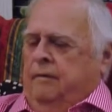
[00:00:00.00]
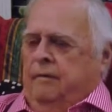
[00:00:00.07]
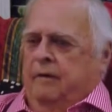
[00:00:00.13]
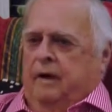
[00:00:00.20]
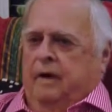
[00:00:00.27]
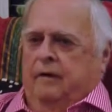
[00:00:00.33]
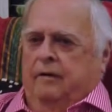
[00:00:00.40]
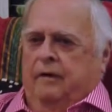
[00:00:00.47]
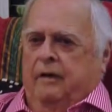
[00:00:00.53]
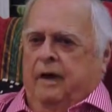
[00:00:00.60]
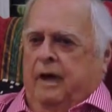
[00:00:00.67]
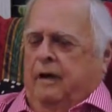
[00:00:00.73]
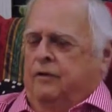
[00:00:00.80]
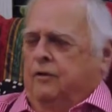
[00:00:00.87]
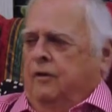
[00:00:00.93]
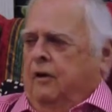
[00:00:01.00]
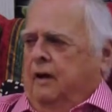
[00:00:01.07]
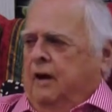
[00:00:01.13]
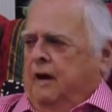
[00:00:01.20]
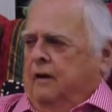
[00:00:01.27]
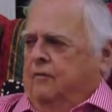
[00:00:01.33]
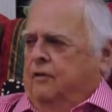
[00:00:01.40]
Now, the national
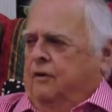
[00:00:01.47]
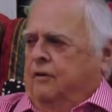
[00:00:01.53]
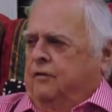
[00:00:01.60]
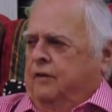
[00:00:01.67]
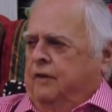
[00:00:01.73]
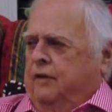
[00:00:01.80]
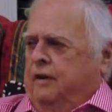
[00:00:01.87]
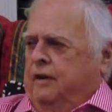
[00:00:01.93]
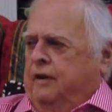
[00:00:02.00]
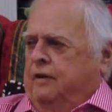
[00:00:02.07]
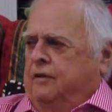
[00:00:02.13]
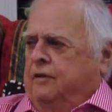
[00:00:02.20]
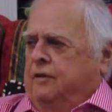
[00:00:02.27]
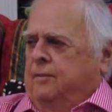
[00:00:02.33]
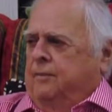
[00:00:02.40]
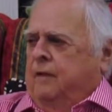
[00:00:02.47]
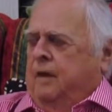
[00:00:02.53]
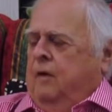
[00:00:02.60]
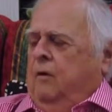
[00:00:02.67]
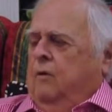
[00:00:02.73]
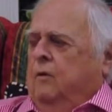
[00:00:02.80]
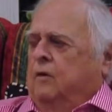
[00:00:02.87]
average for these
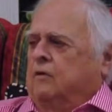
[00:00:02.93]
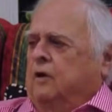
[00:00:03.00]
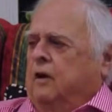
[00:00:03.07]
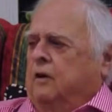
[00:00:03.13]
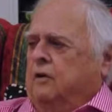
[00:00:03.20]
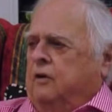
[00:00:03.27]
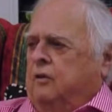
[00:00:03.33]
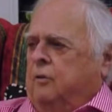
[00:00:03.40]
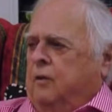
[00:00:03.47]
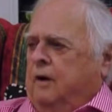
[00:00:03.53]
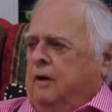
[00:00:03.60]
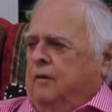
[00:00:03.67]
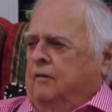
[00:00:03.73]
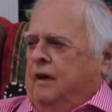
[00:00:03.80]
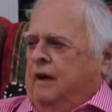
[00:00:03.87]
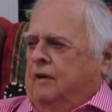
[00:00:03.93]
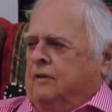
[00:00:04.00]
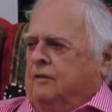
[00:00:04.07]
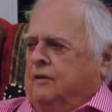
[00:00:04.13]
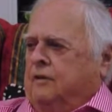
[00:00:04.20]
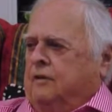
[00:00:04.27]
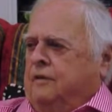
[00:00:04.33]
was under 12
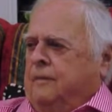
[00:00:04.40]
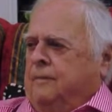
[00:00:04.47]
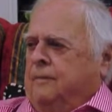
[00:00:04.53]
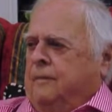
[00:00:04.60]
ounces.